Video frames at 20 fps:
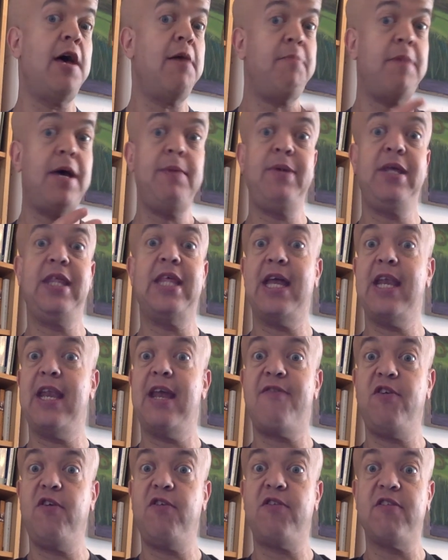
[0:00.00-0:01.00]
maybe their
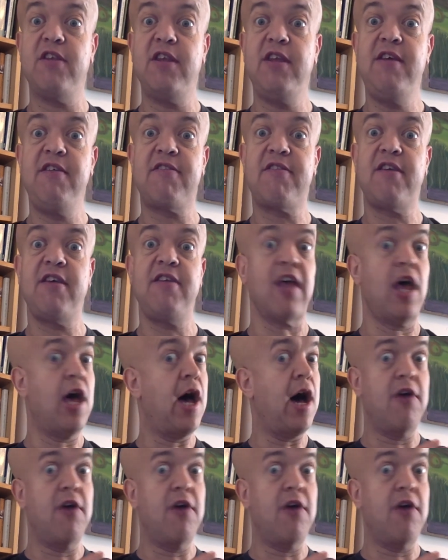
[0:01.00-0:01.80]
nephews and nieces,